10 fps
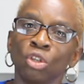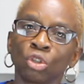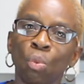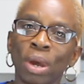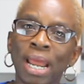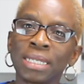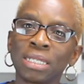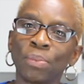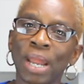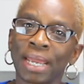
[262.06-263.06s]
So what I
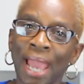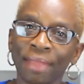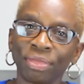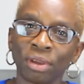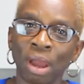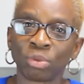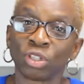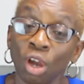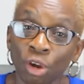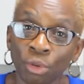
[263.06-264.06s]
did when I got there, I
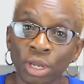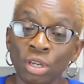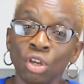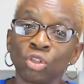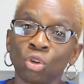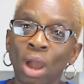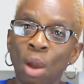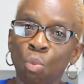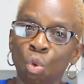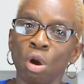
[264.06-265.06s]
was hungry, so
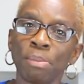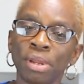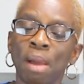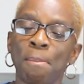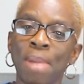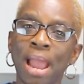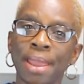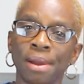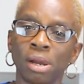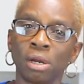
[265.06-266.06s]
I warmed up
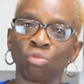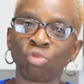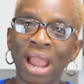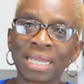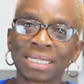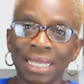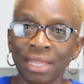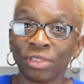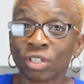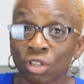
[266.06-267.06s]
my rice
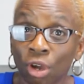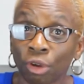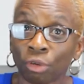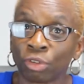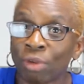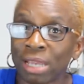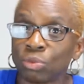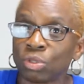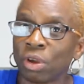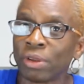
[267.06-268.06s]
in this cooker. The
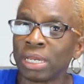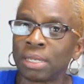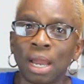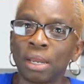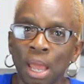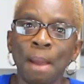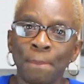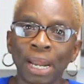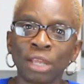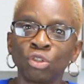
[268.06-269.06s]
rice was already done,
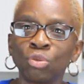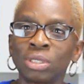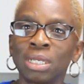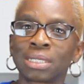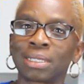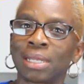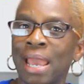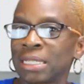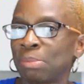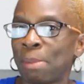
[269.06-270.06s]
but I used this
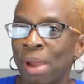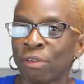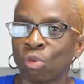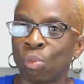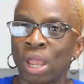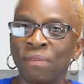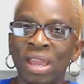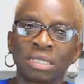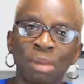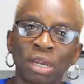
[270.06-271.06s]
as my microwave,
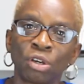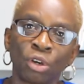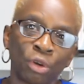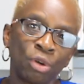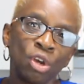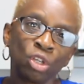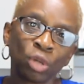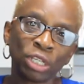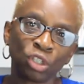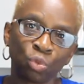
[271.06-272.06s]
as my cooker.
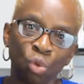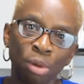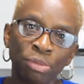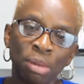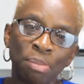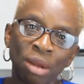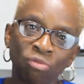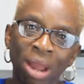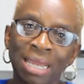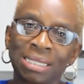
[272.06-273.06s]
So I just warmed up my
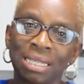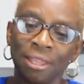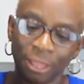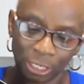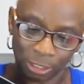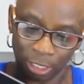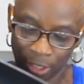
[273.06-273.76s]
rice in this, and